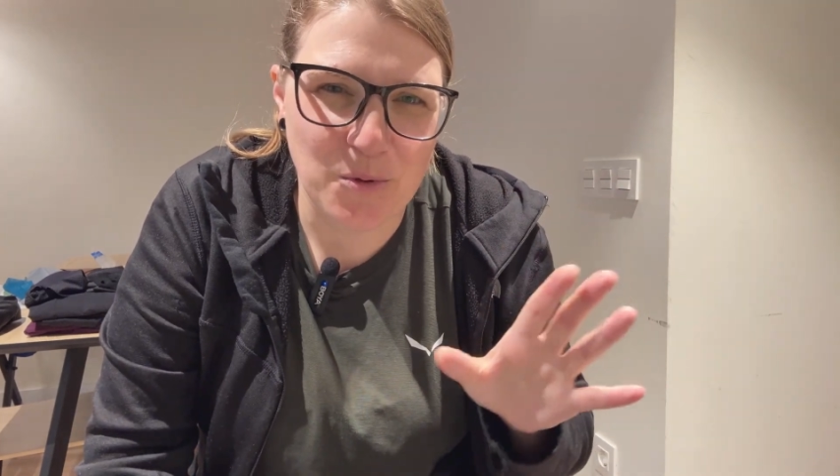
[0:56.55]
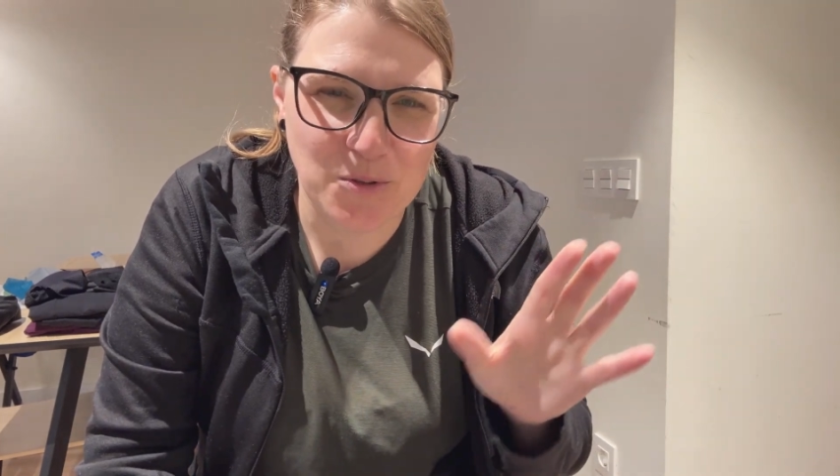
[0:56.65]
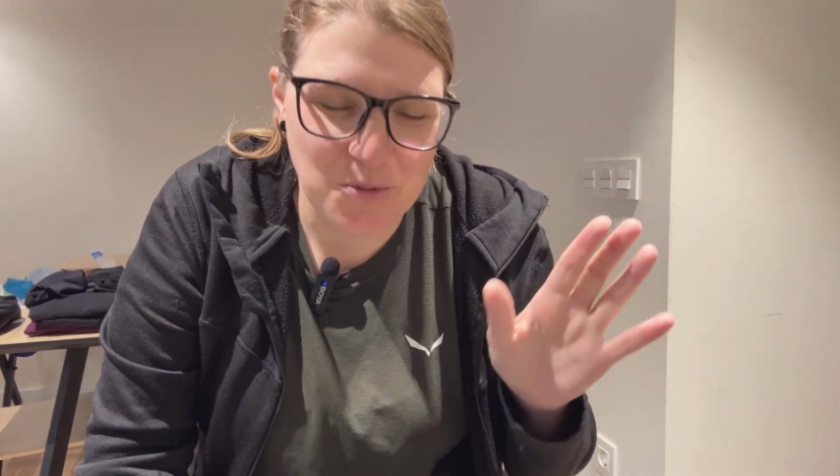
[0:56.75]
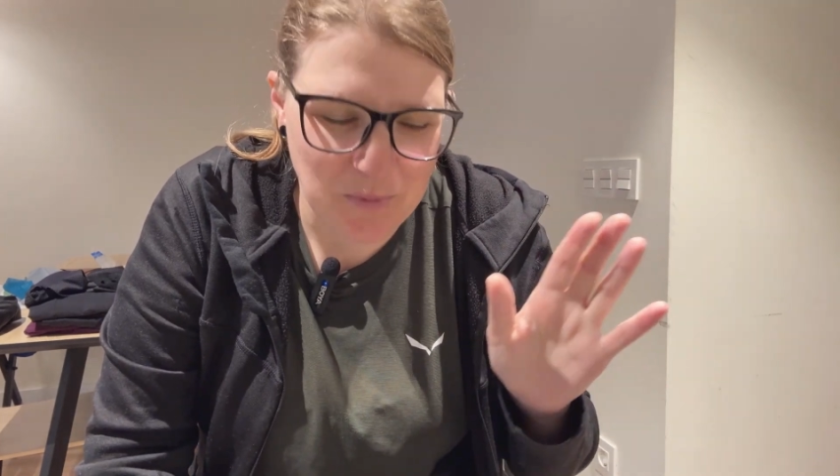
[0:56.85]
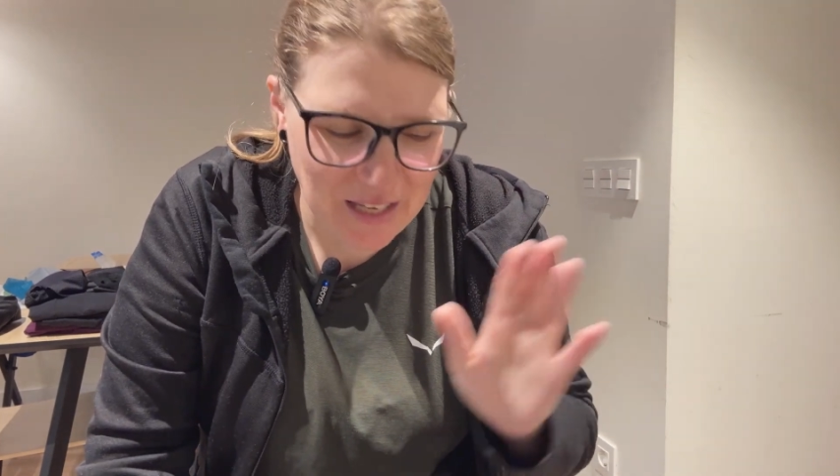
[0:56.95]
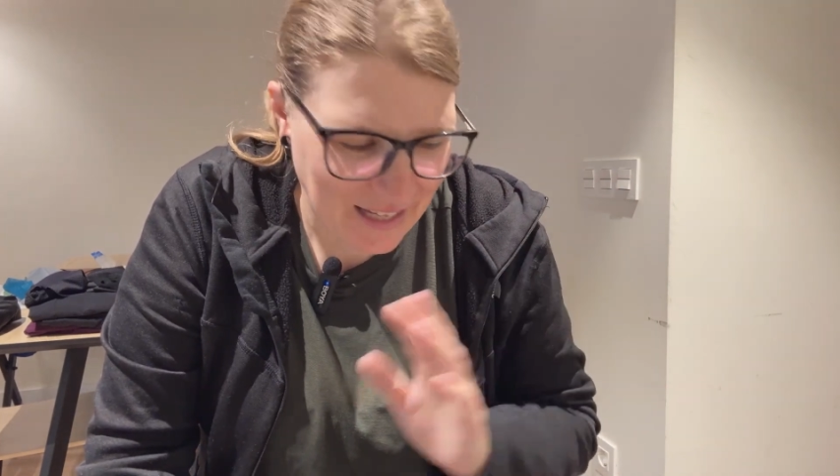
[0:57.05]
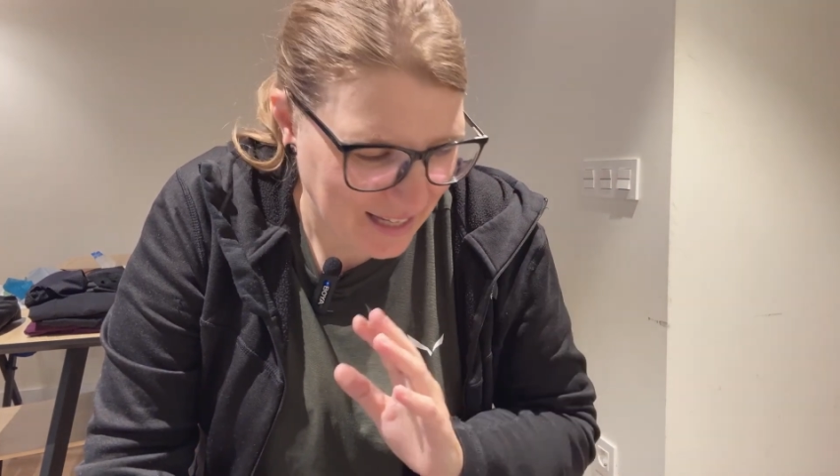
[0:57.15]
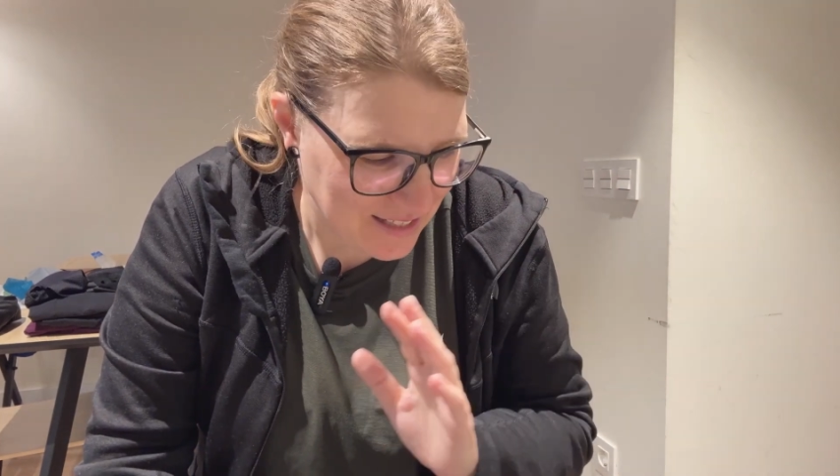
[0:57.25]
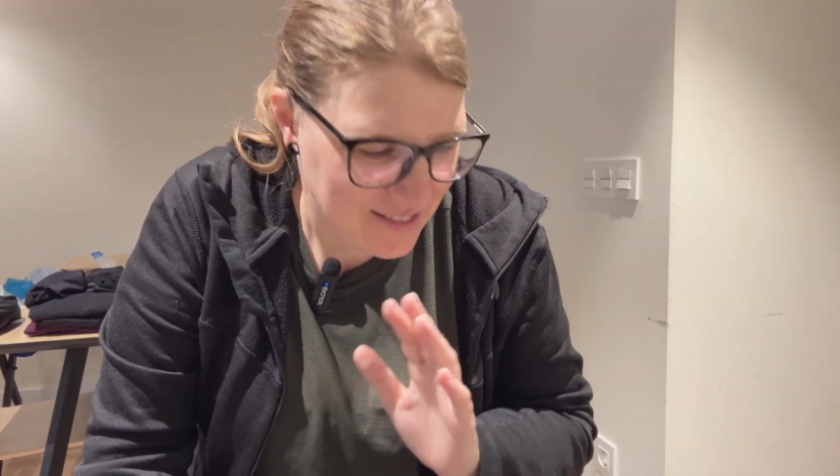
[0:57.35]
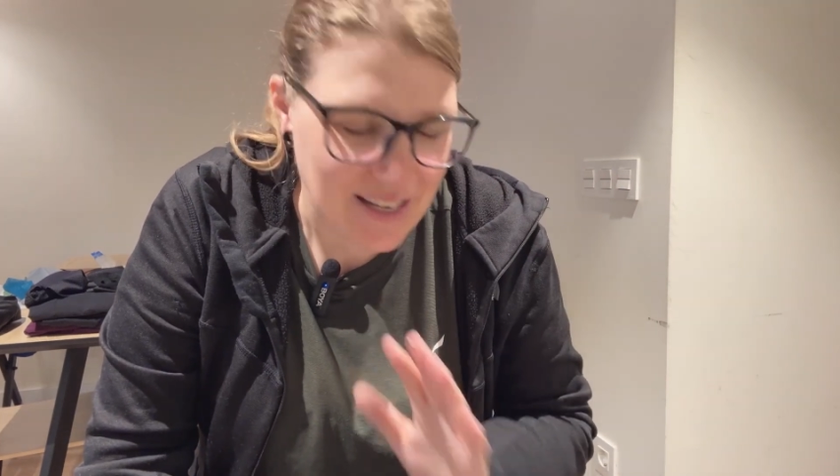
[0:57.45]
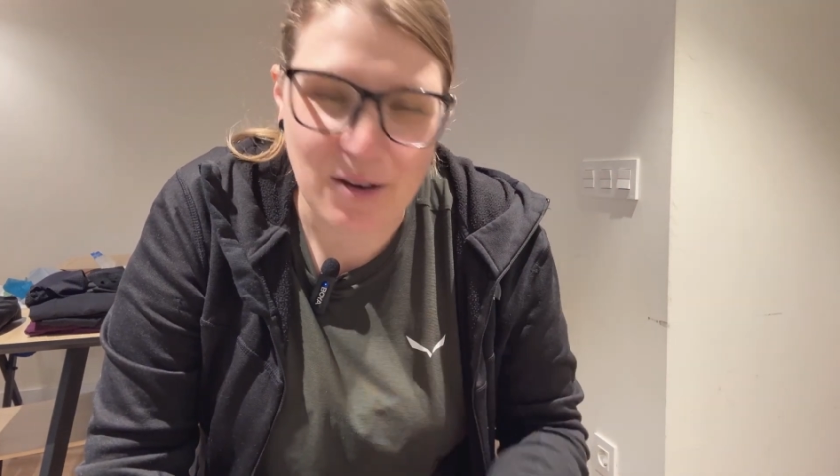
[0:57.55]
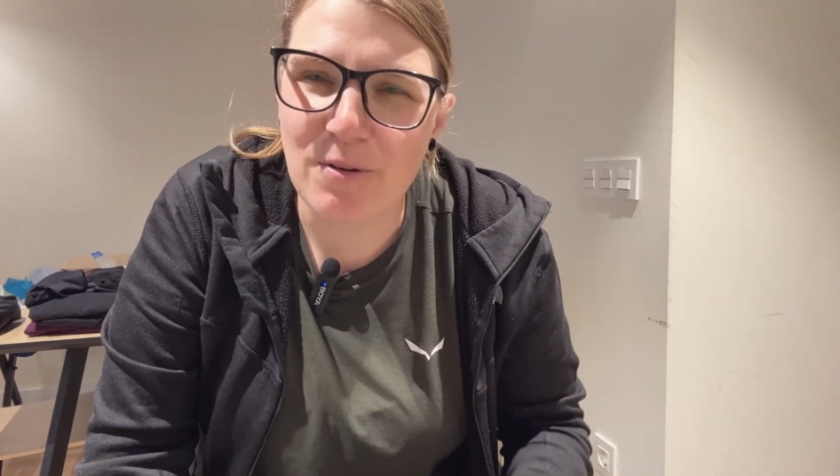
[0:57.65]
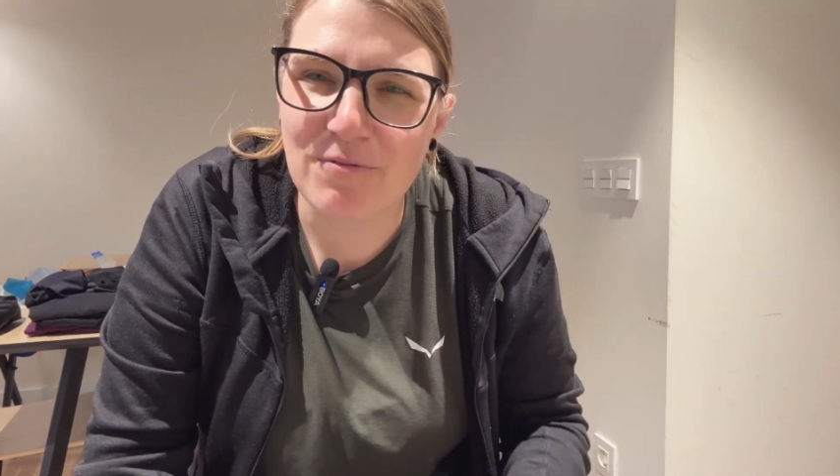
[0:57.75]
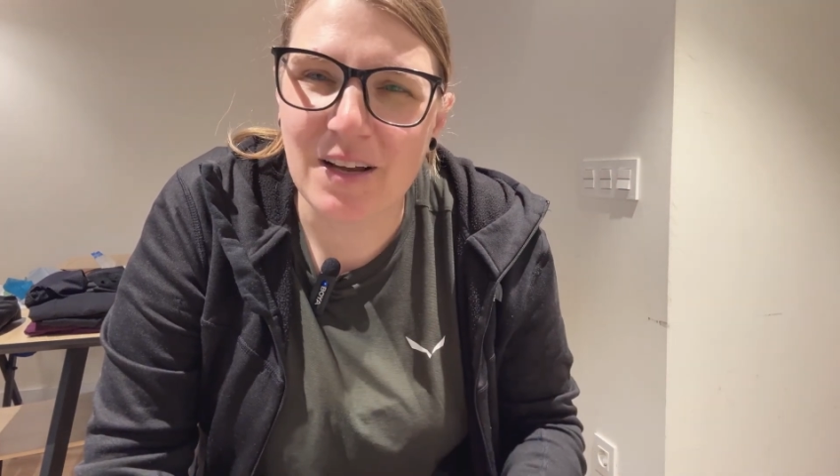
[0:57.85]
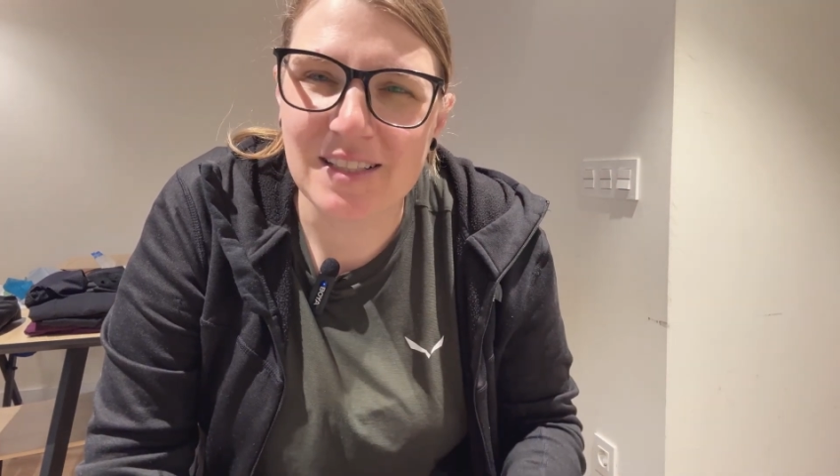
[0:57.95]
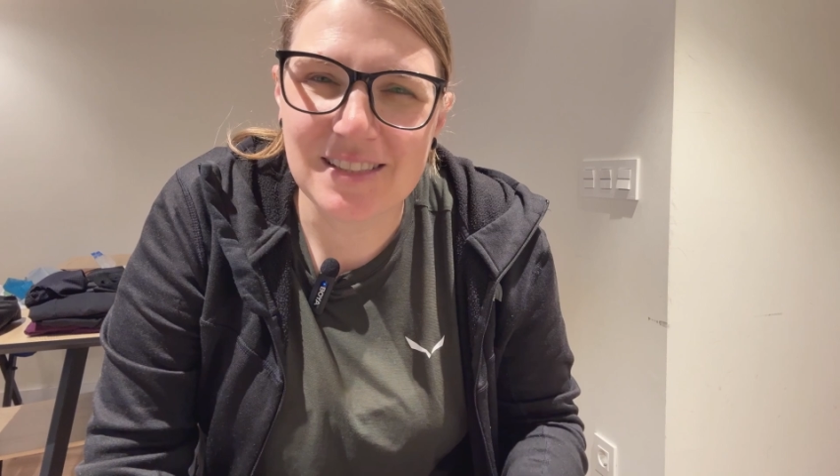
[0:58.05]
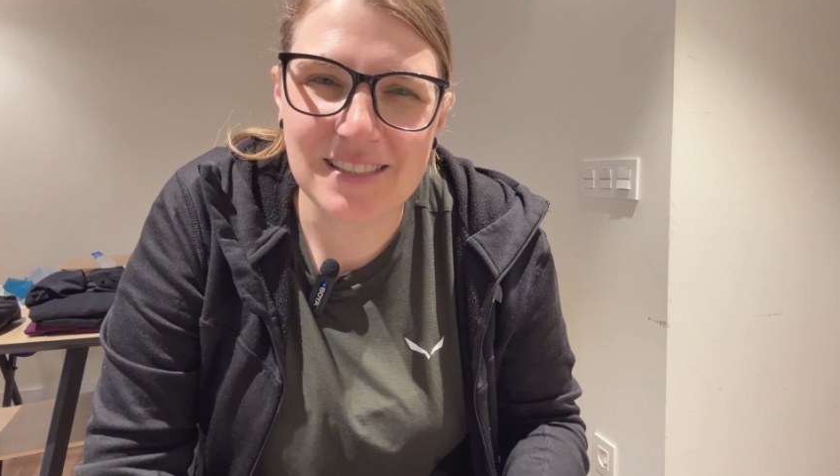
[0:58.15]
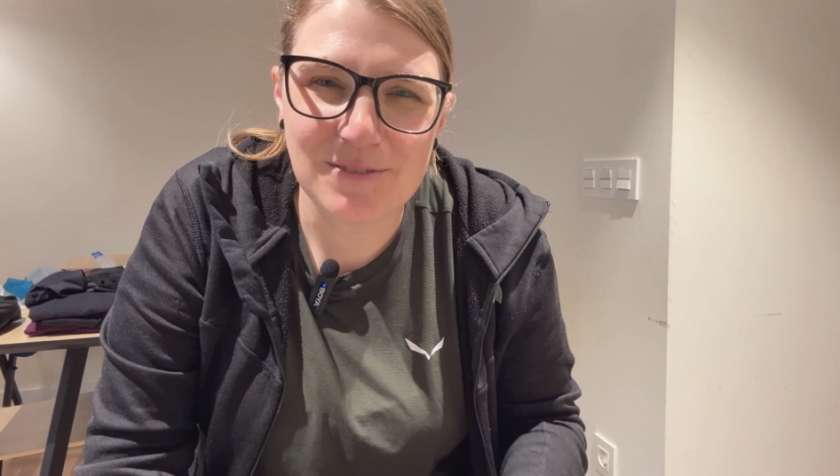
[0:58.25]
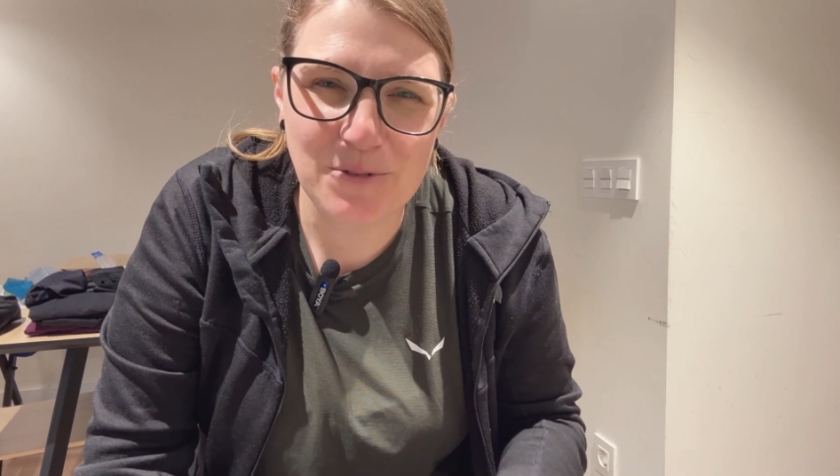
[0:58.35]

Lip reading: want to make any sacrifices